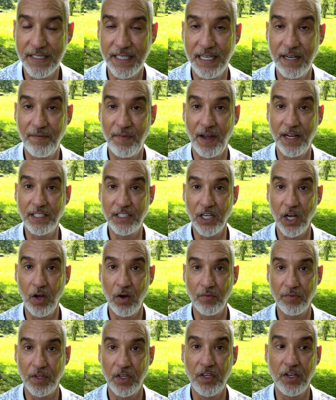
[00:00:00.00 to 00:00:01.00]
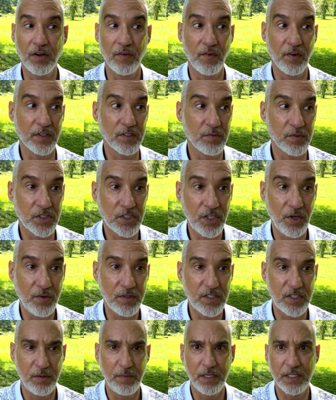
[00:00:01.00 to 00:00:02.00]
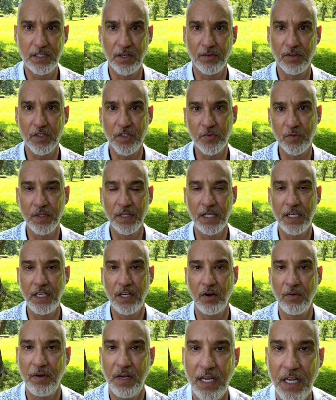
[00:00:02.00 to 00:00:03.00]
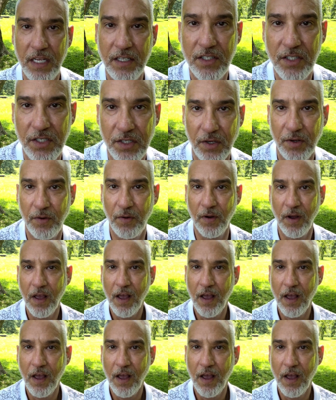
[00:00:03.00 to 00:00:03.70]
and if I don't, the universe will show it to me. So there's really no need to